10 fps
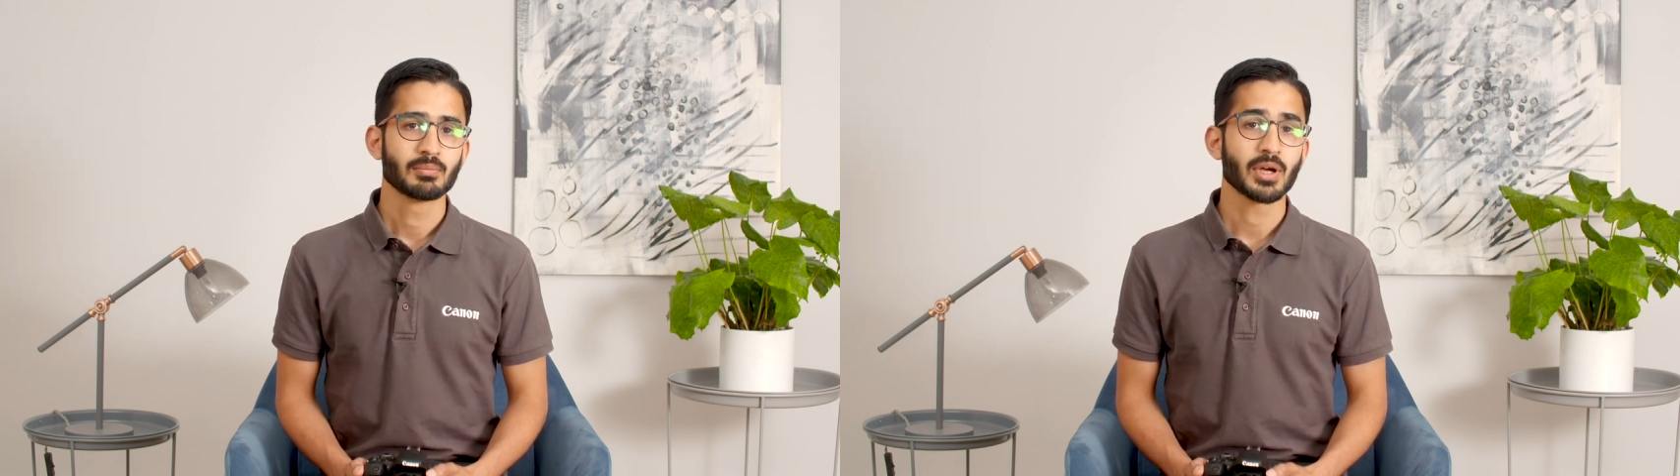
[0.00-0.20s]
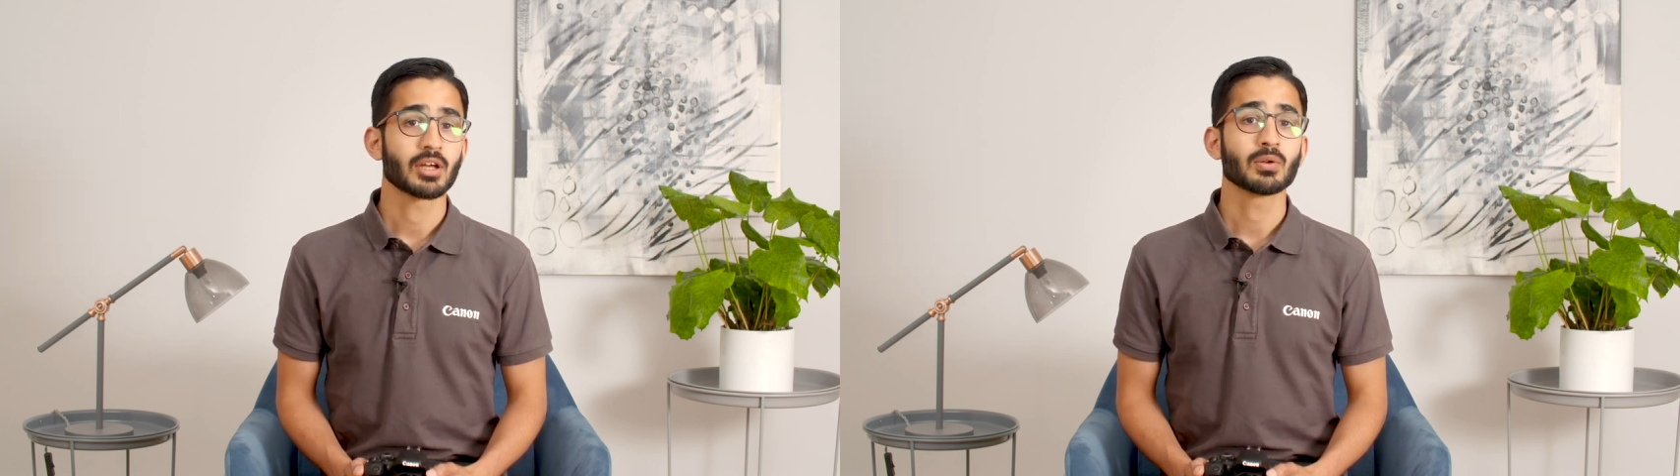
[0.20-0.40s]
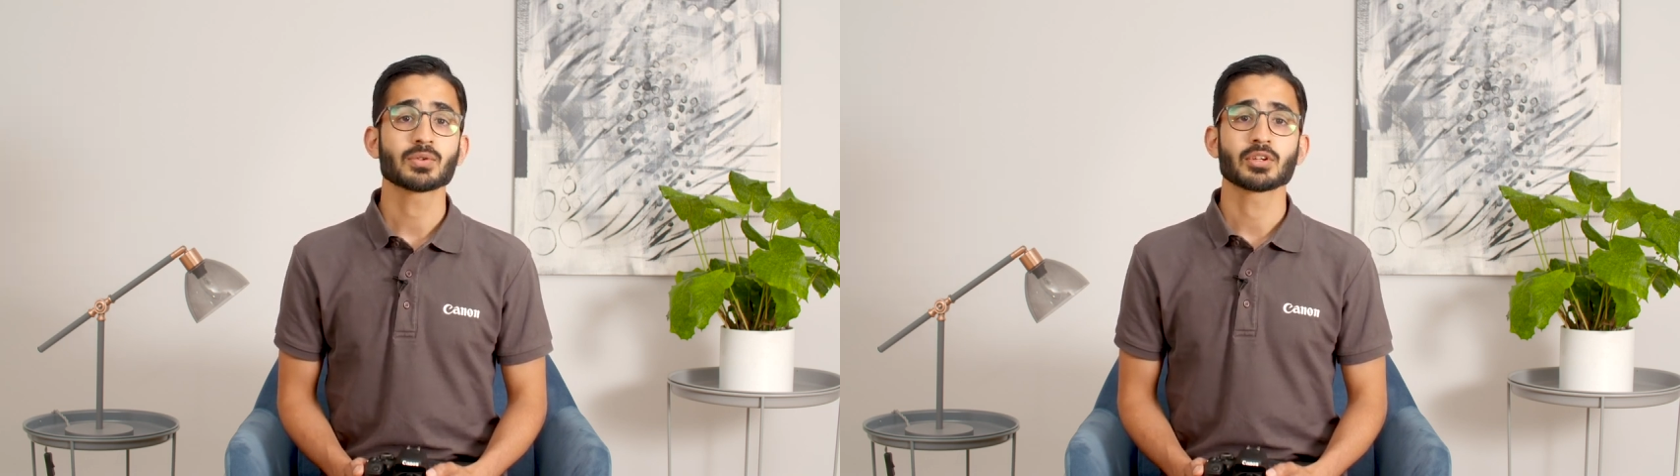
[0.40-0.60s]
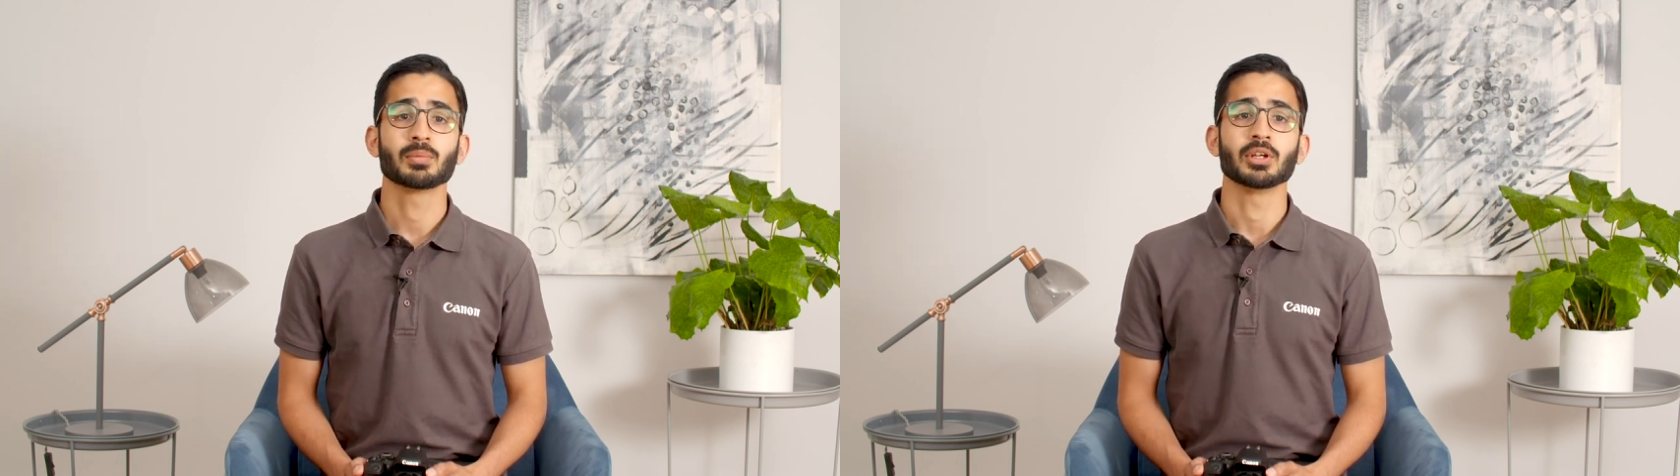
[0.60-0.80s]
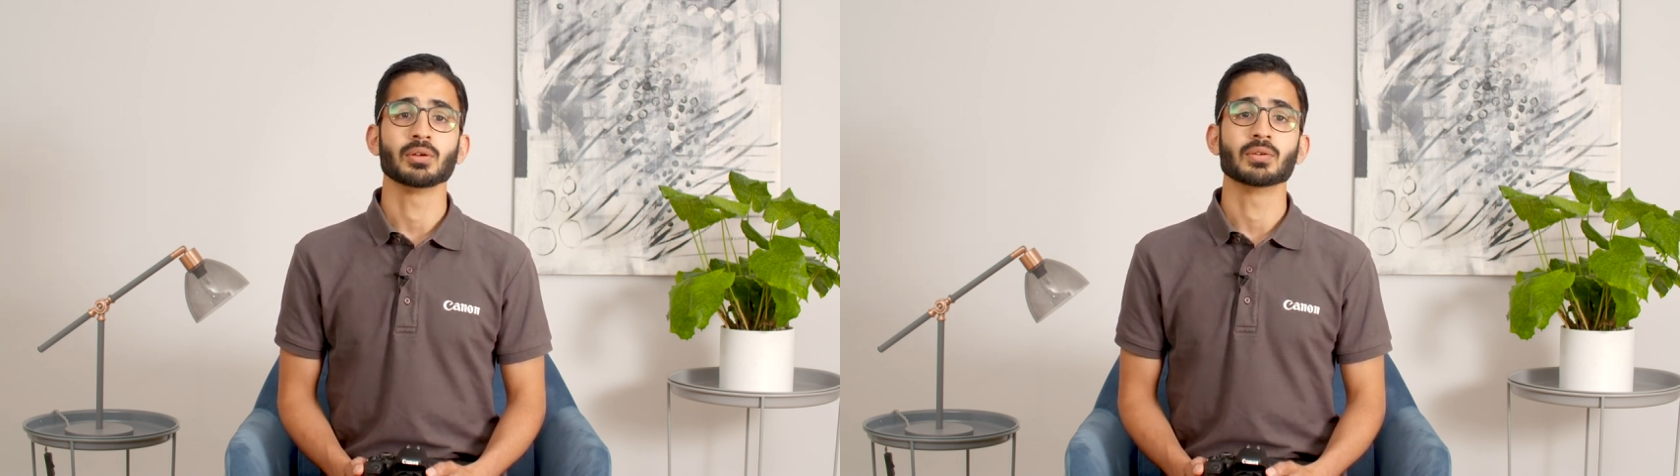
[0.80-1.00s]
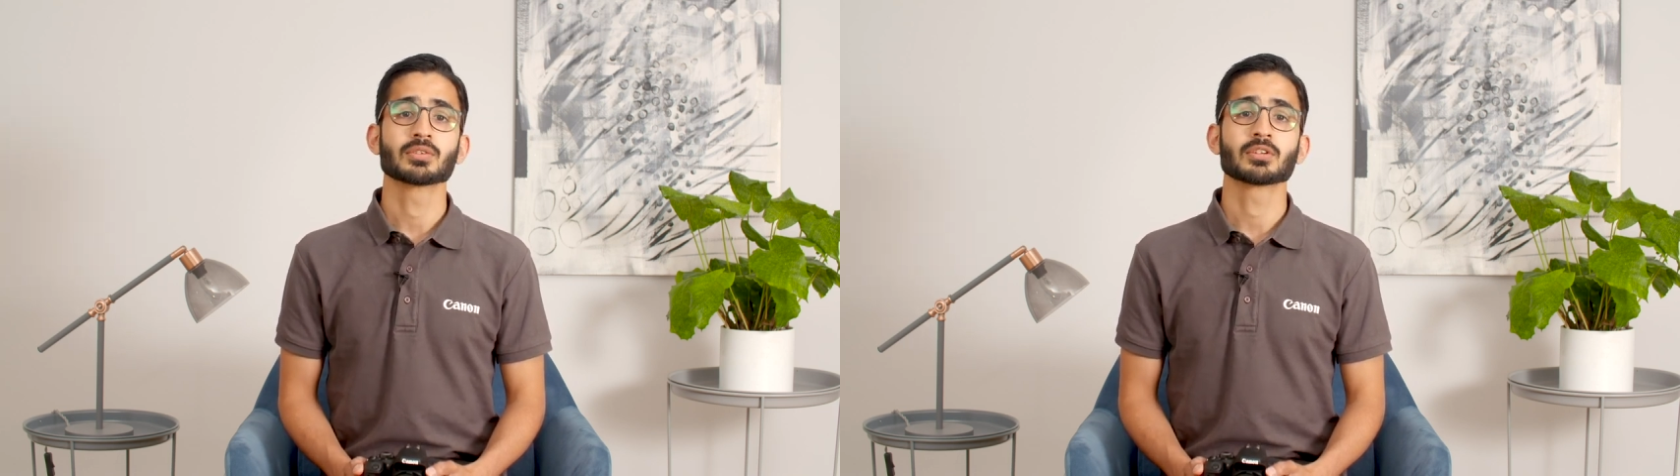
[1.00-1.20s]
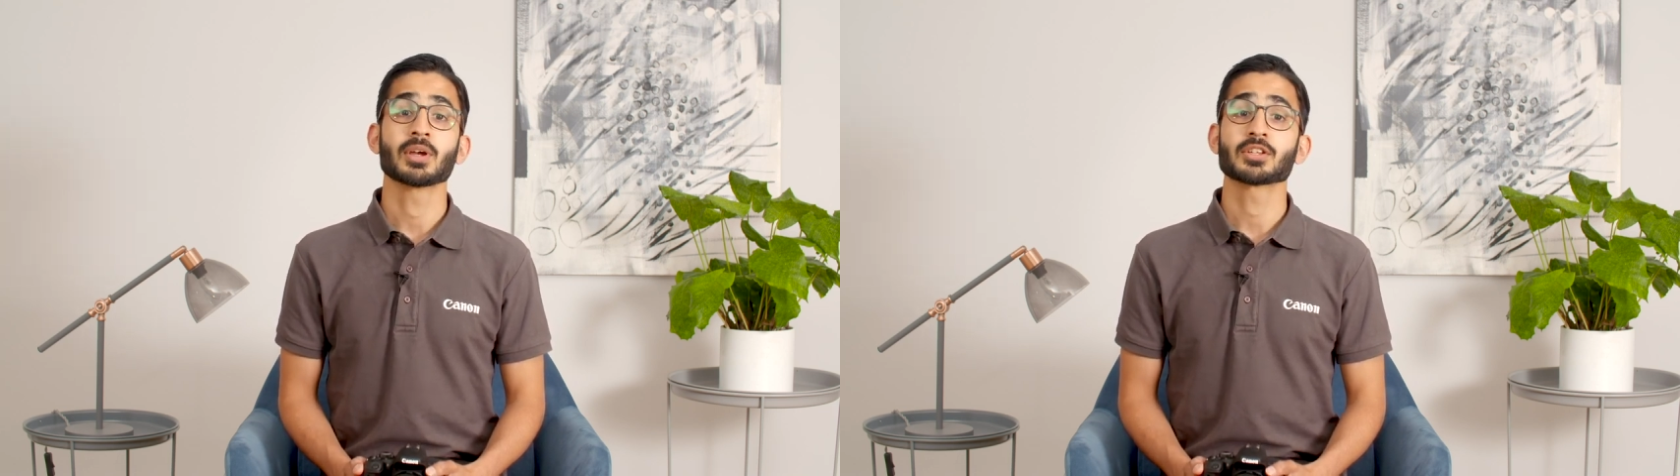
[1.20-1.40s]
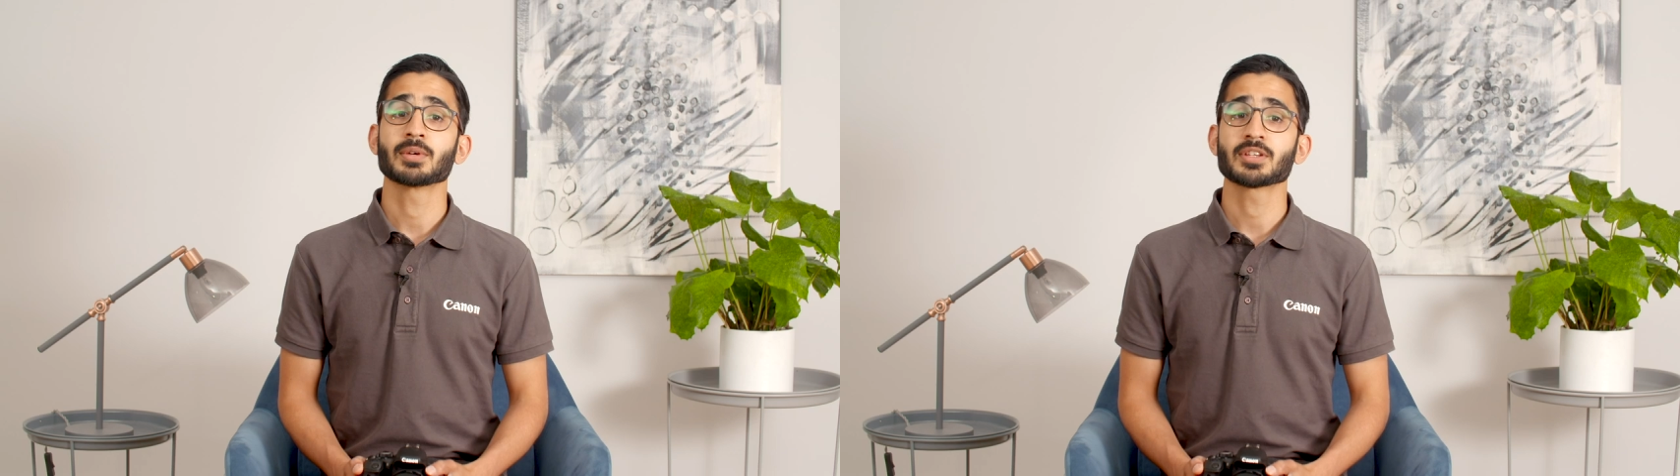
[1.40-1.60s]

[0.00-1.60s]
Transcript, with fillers: but can also be used to make some